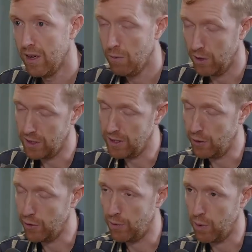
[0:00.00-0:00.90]
wants to sell
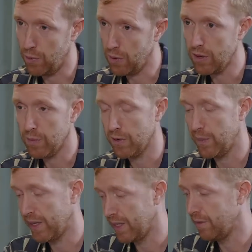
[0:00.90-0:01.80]
you from a product
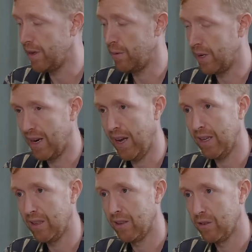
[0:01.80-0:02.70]
perspective. They want to add
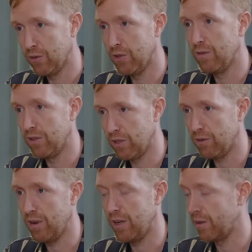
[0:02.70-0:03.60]
services
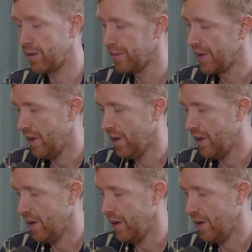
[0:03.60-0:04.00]
around.